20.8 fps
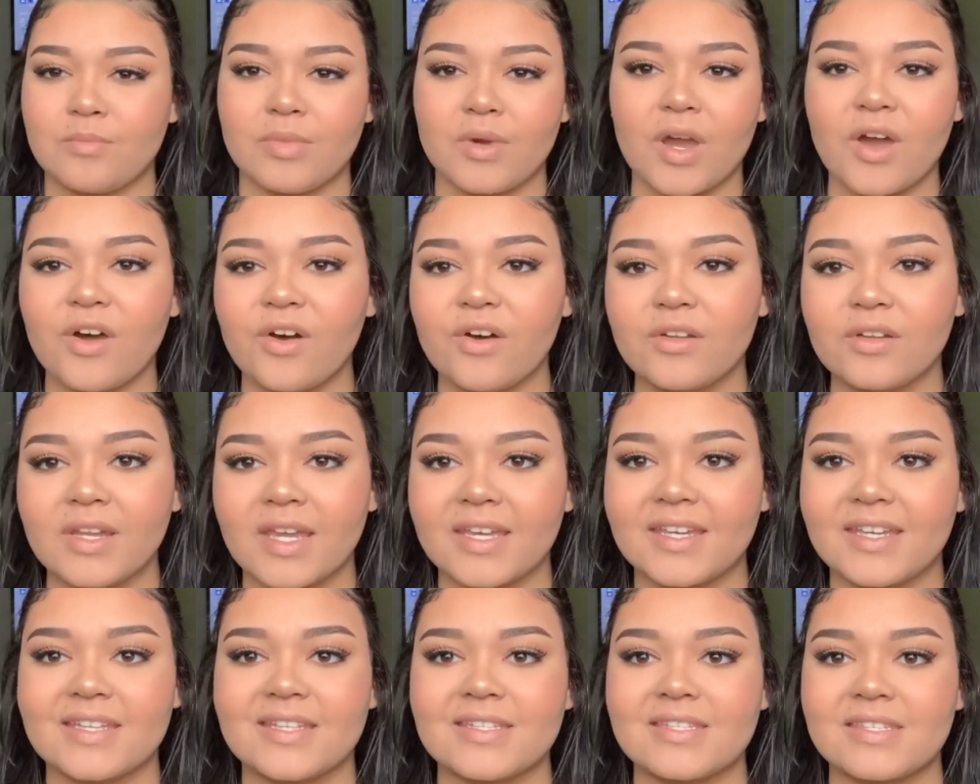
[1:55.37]
bro,
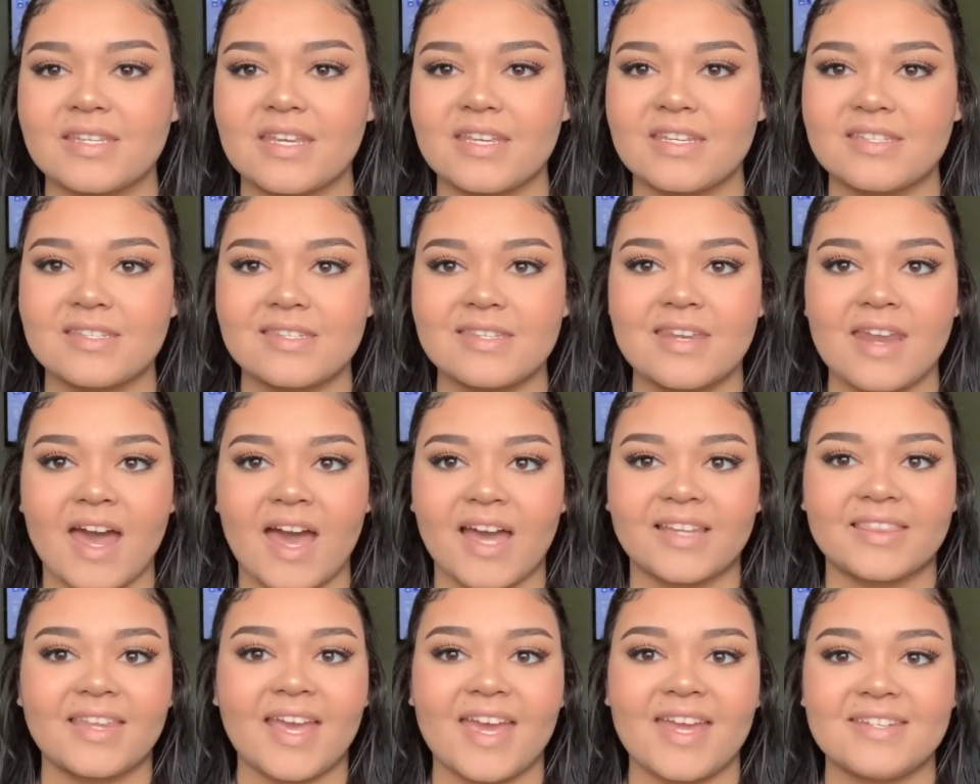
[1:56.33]
like, it's
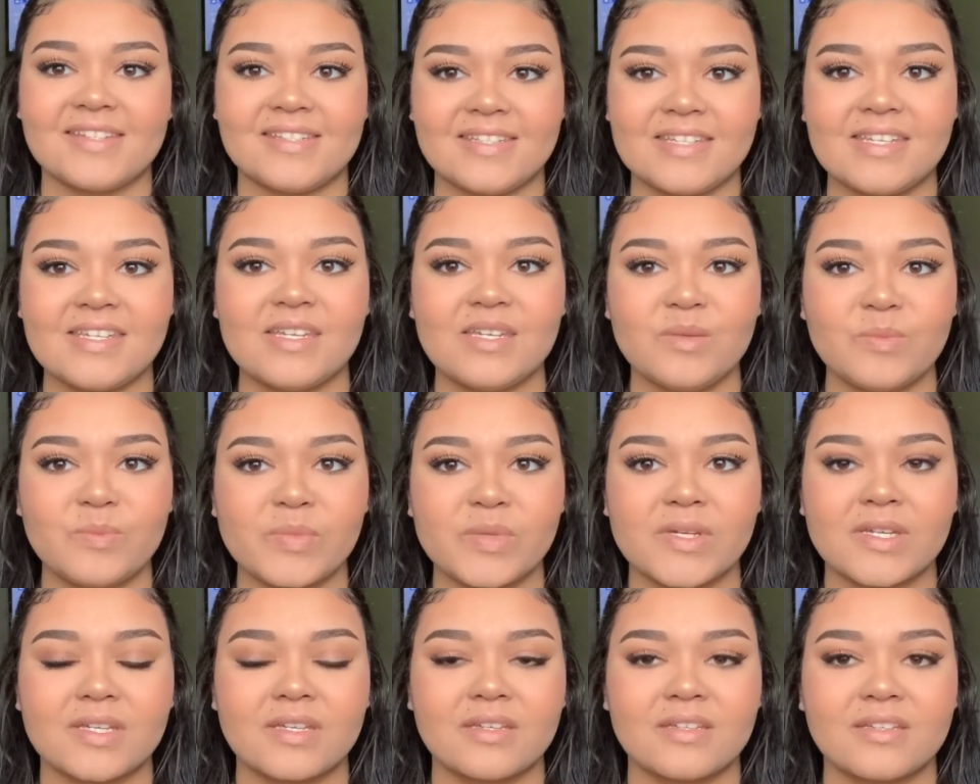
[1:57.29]
not that deep.
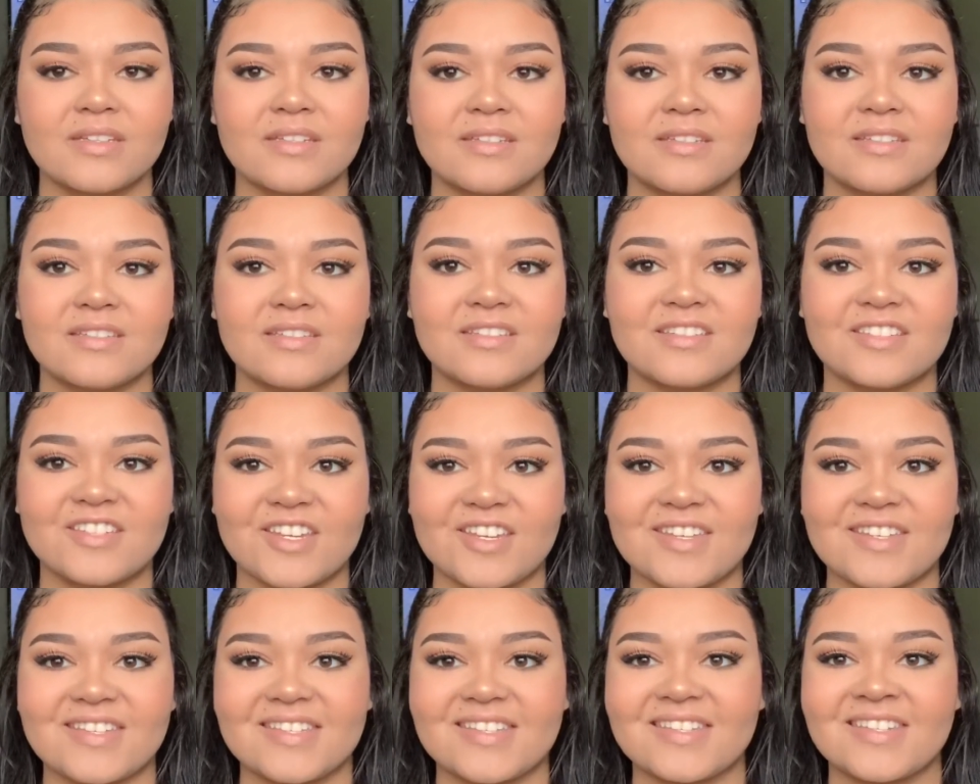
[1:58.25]

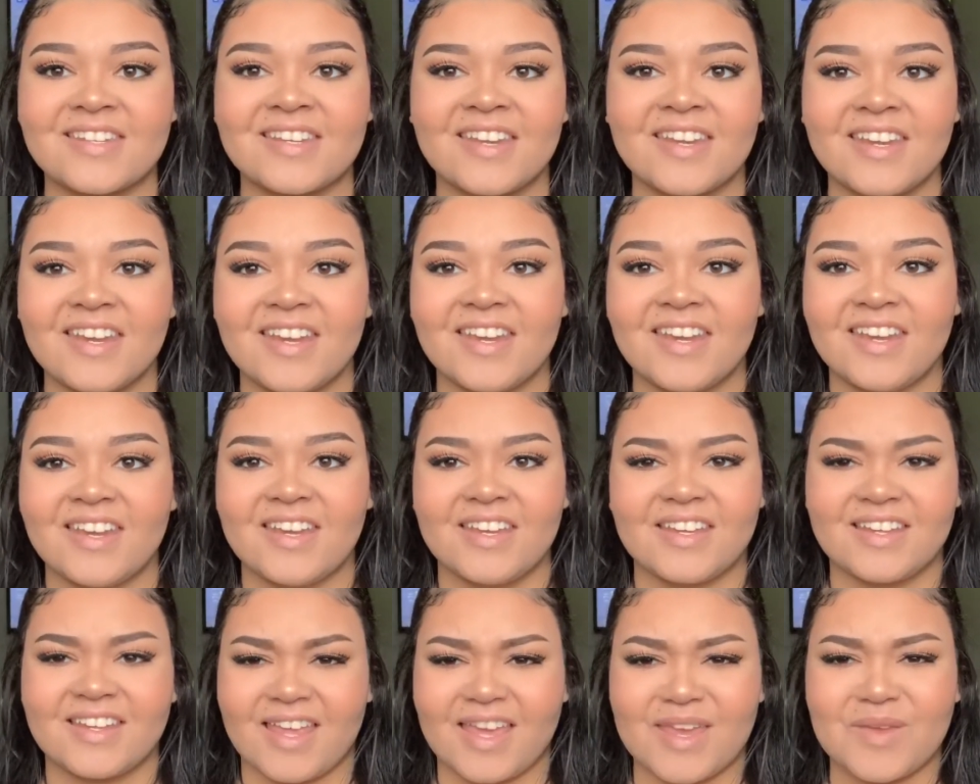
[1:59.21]
Just,
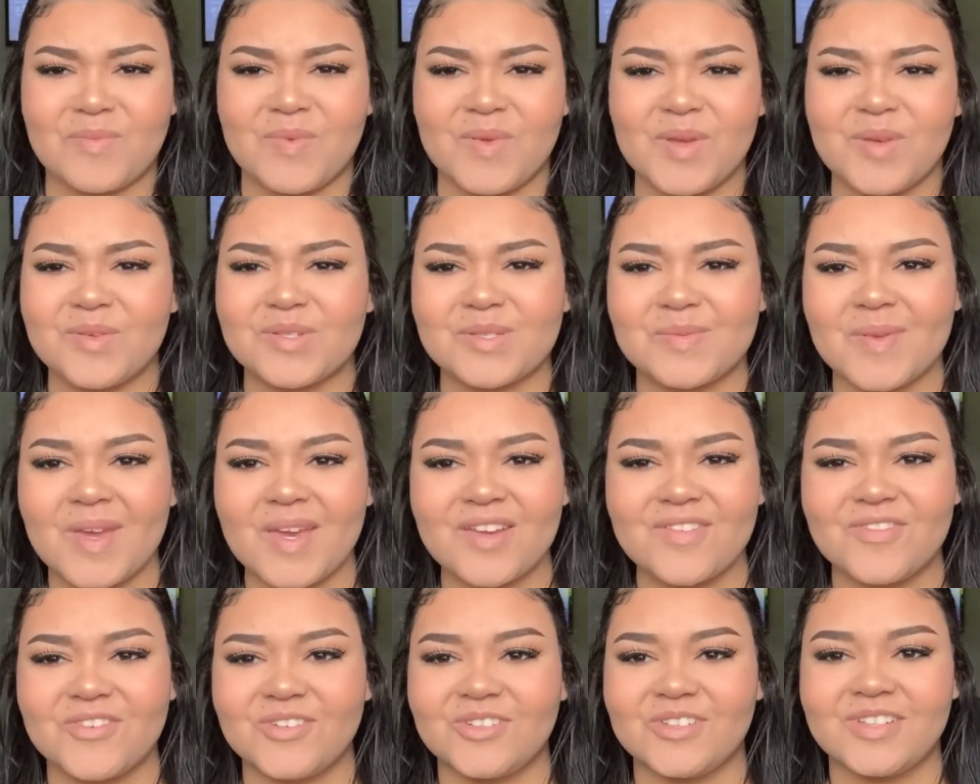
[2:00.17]
like, be
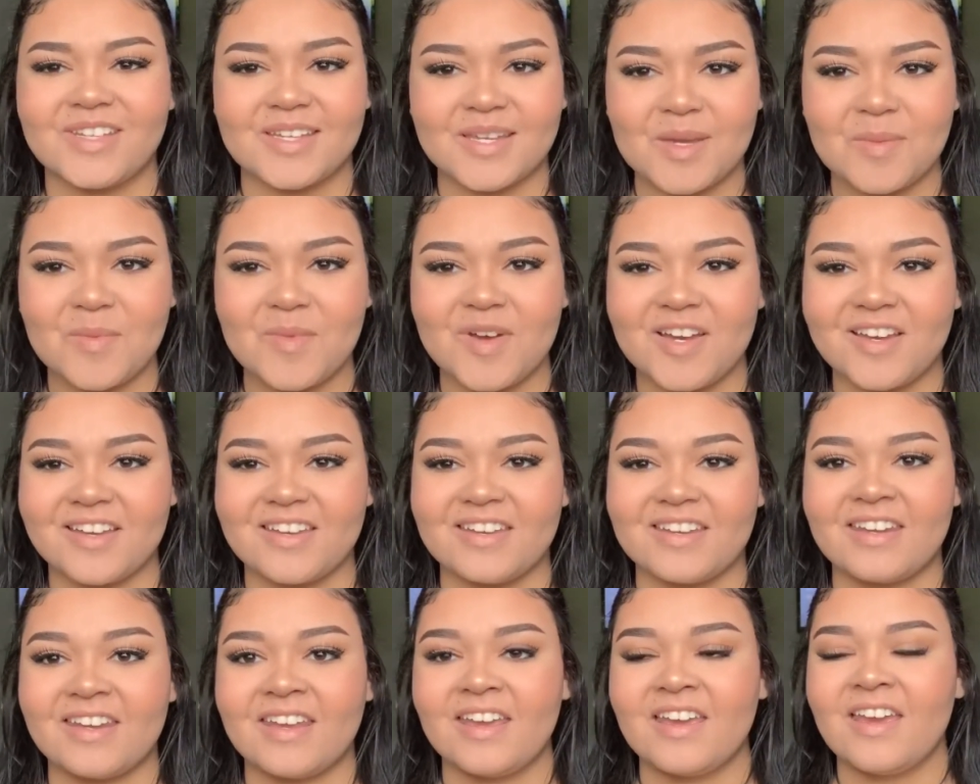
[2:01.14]
respectful. Like, come
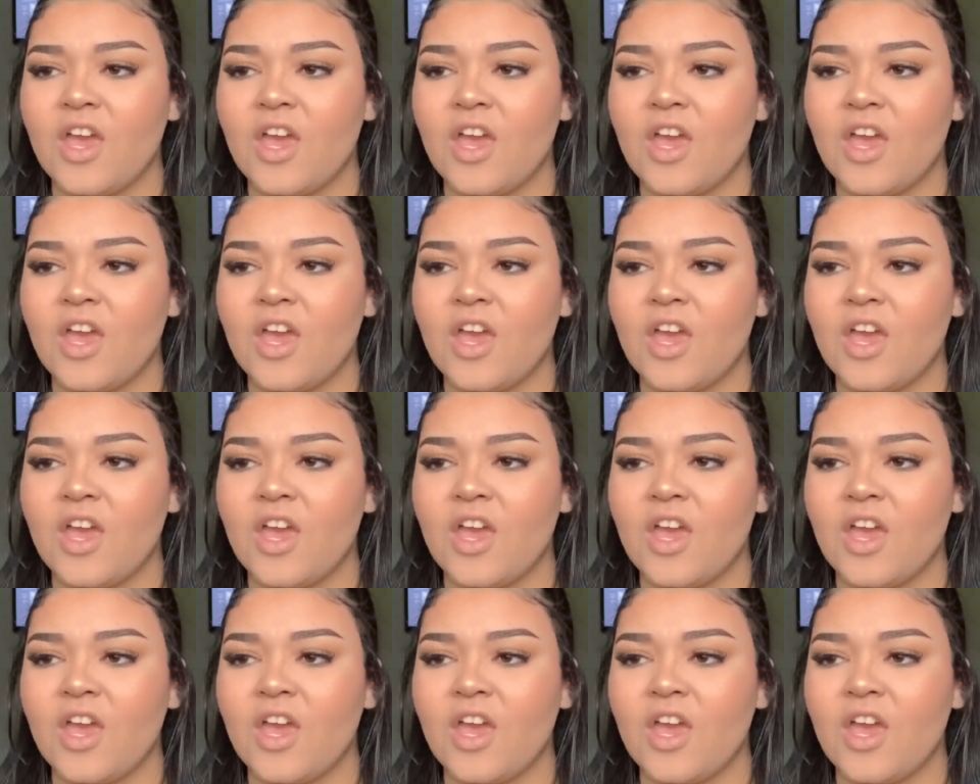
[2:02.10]
on.